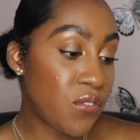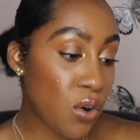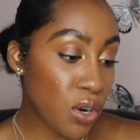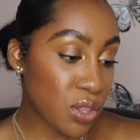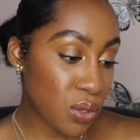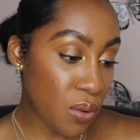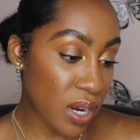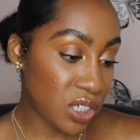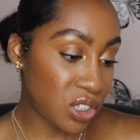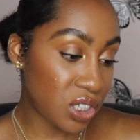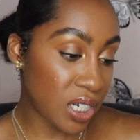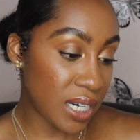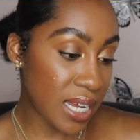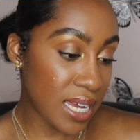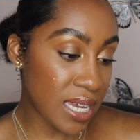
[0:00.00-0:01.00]
fourth
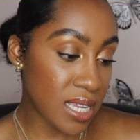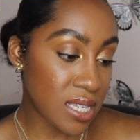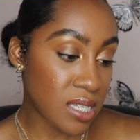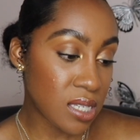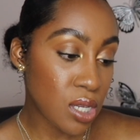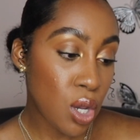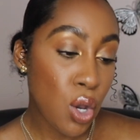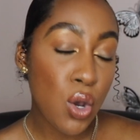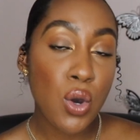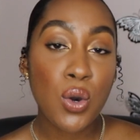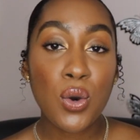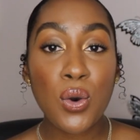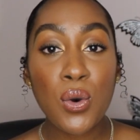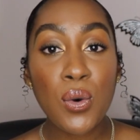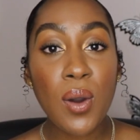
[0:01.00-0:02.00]
question is,
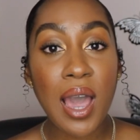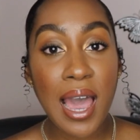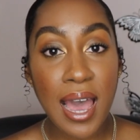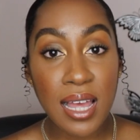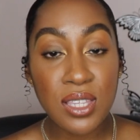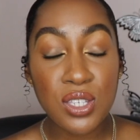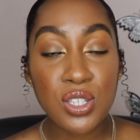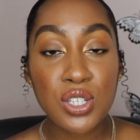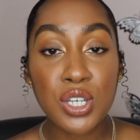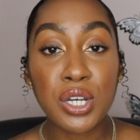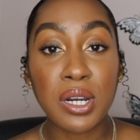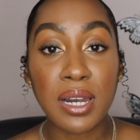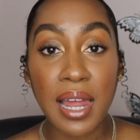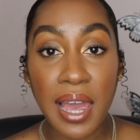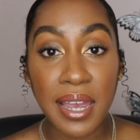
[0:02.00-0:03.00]
who adds to
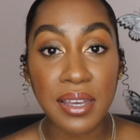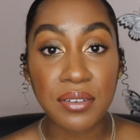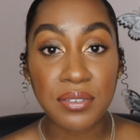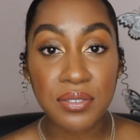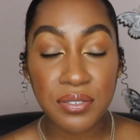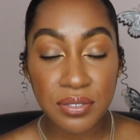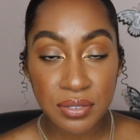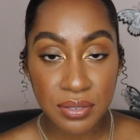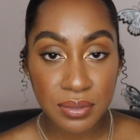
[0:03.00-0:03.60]
your life?